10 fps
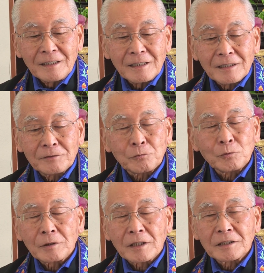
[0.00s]
And
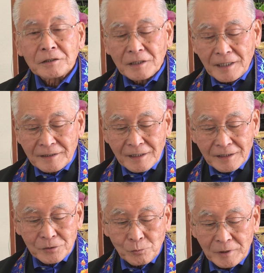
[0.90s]
we'll get into that
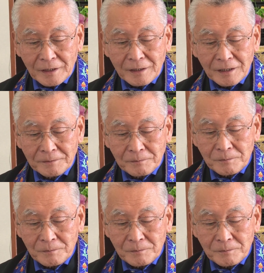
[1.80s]
next week.